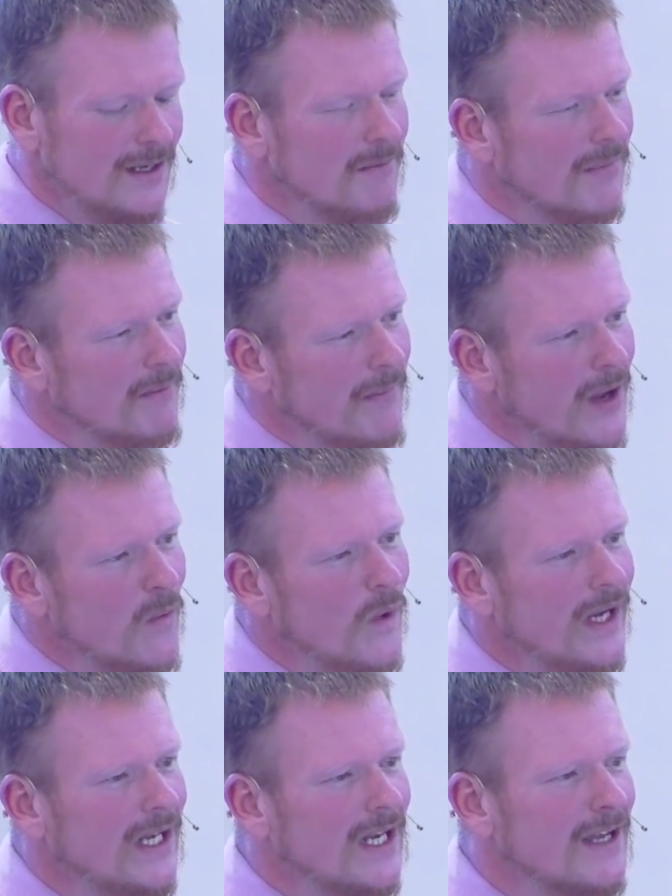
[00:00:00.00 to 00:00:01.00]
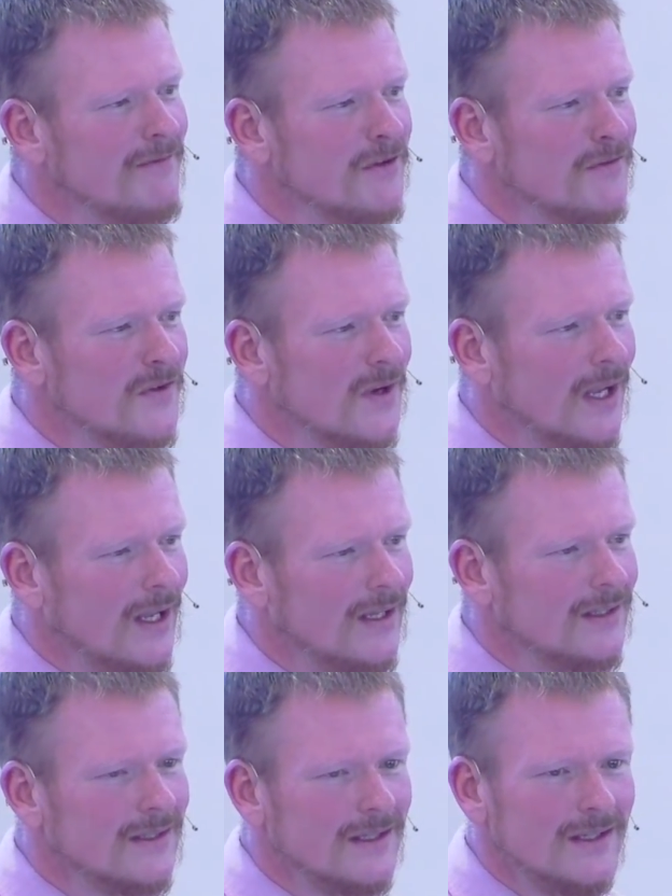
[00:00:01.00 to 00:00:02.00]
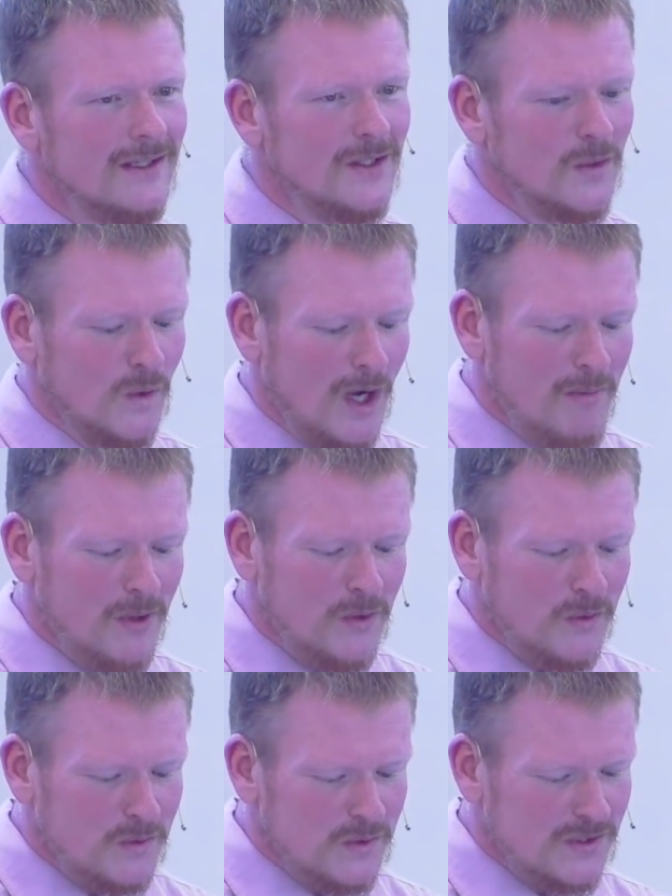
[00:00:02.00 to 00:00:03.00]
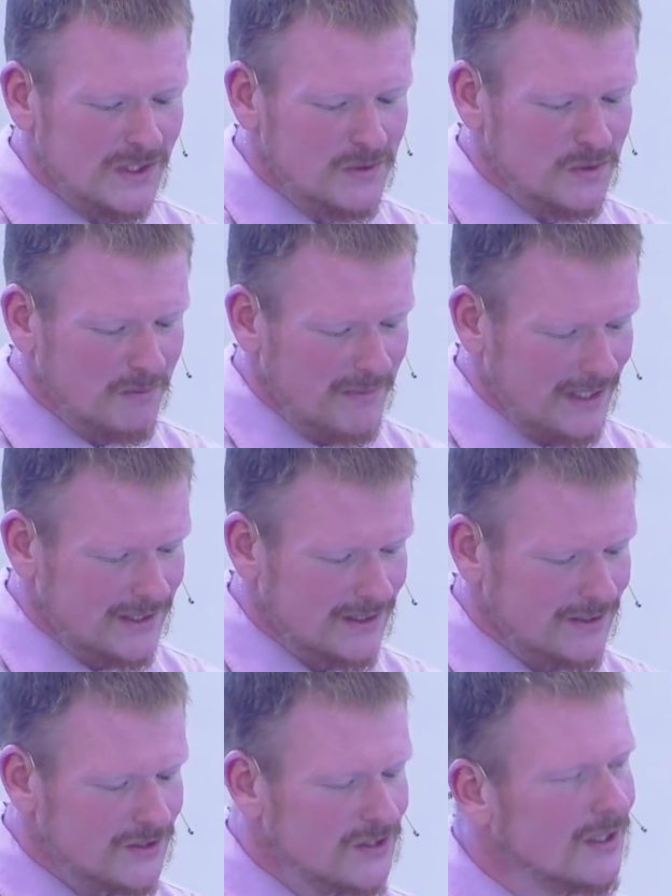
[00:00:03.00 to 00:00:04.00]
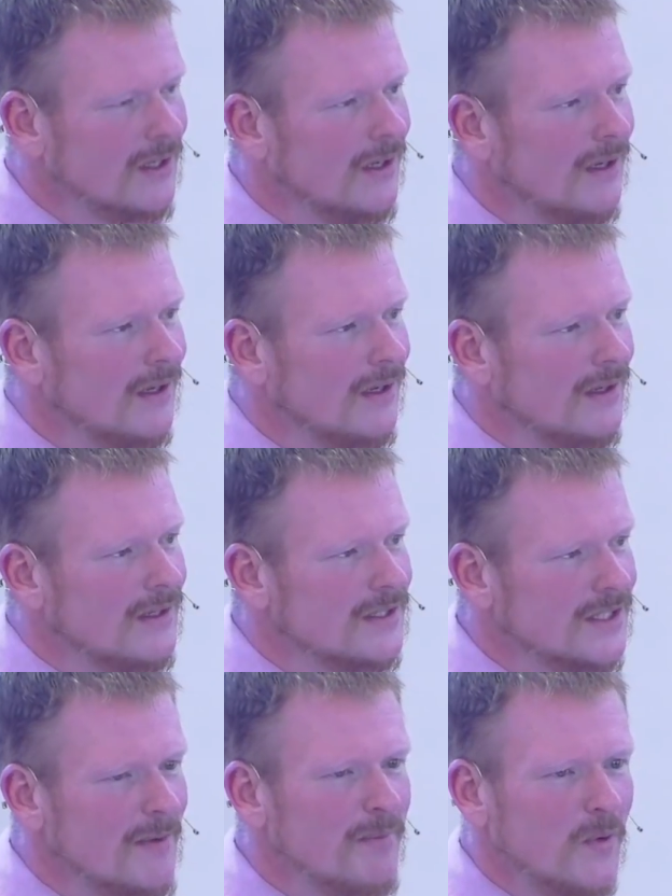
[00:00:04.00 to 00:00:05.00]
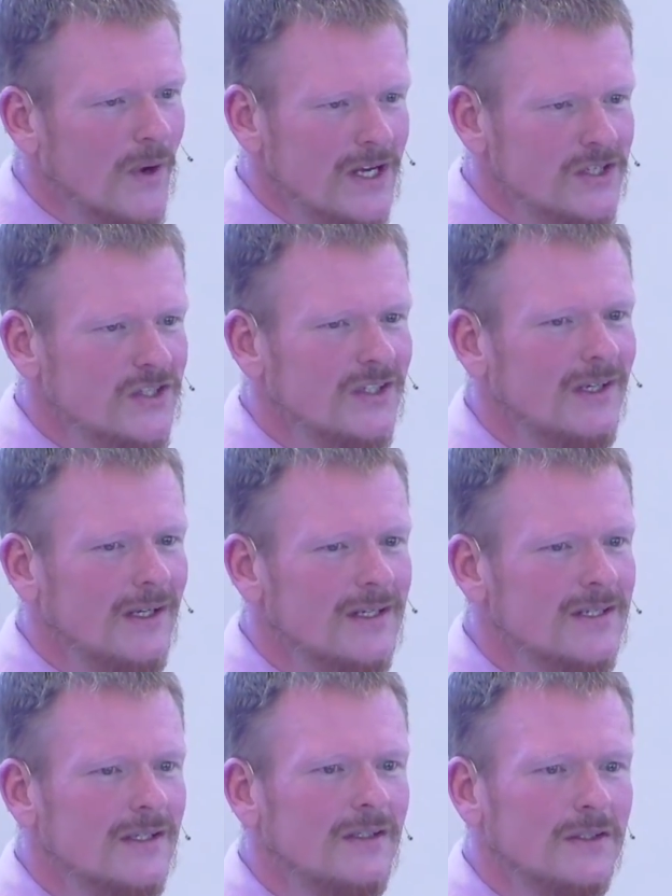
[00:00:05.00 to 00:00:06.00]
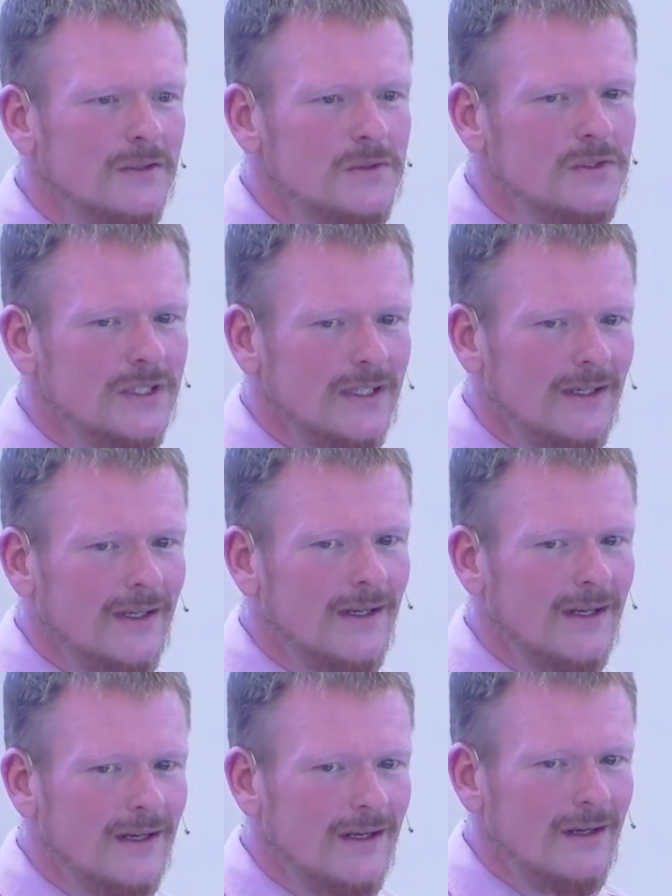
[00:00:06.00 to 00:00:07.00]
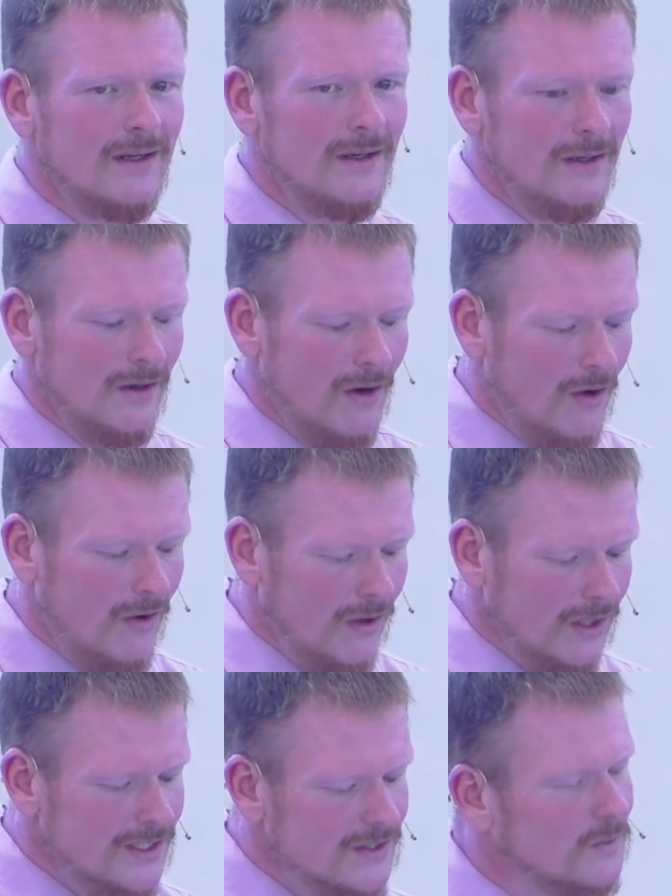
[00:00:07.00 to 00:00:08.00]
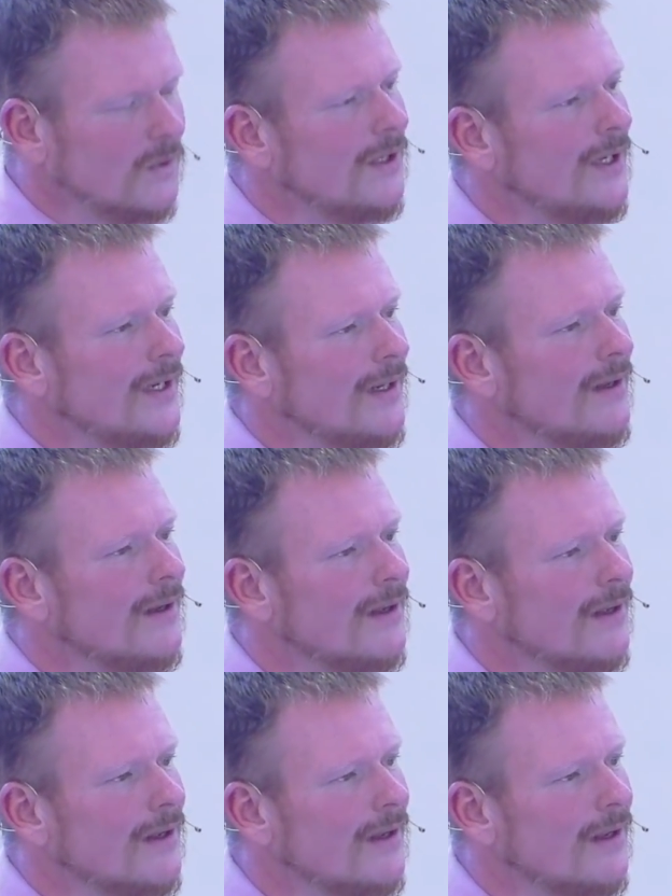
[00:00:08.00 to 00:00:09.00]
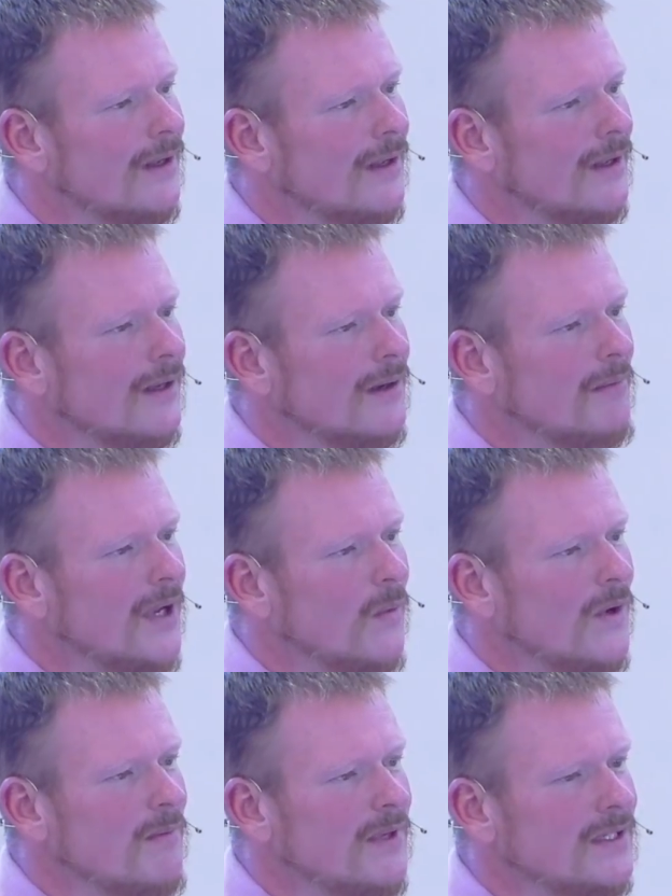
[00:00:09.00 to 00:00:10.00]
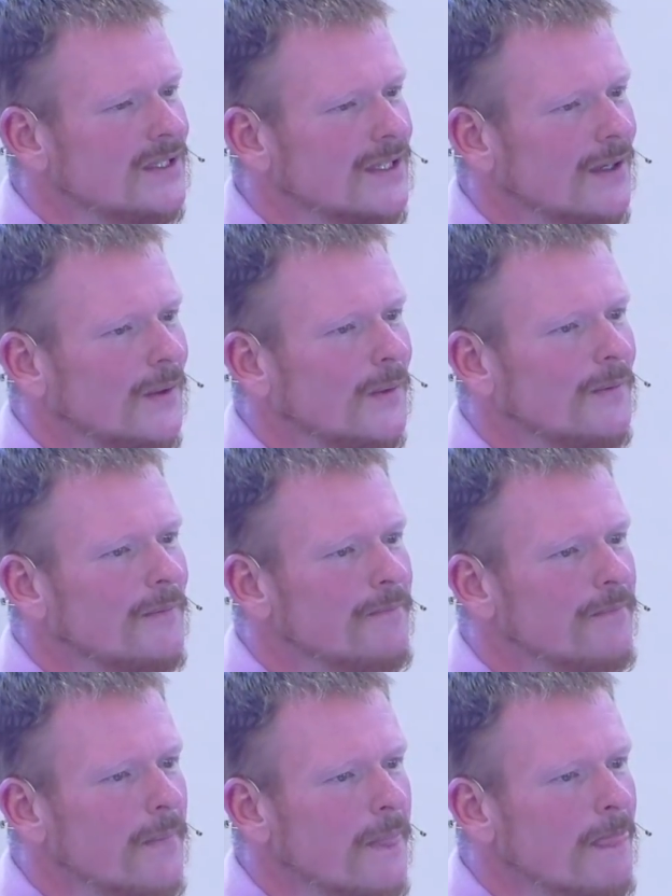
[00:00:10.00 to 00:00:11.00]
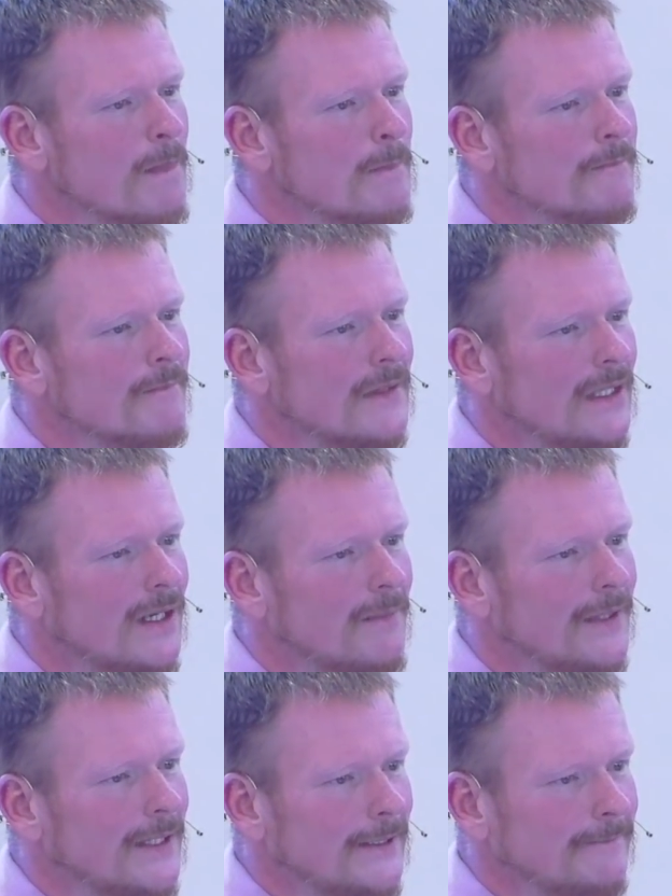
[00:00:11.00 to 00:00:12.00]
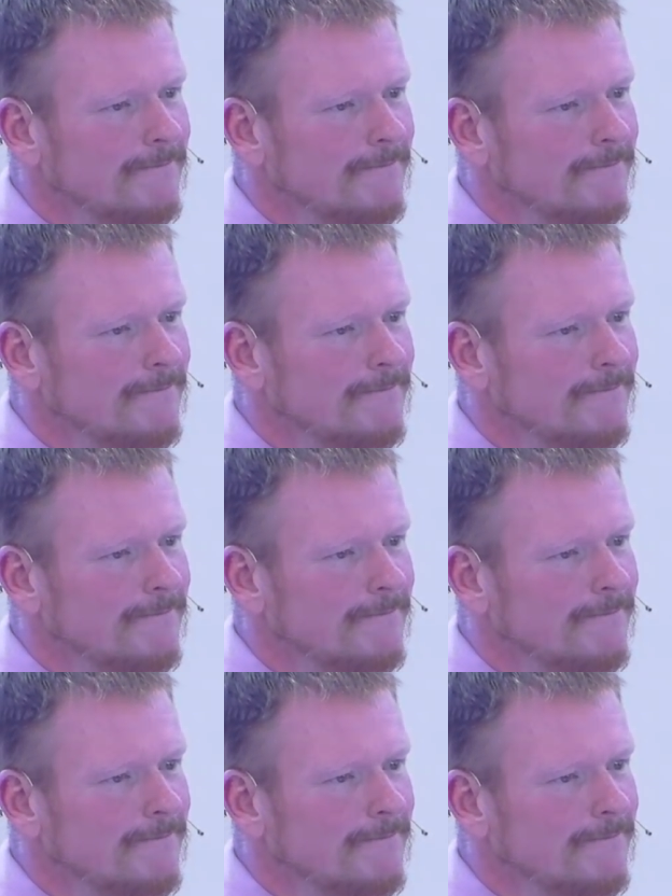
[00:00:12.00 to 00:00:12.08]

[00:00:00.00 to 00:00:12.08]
But may we never forget Ramohun's central message. Separation is an illusion. All is one. May we be so. Amen.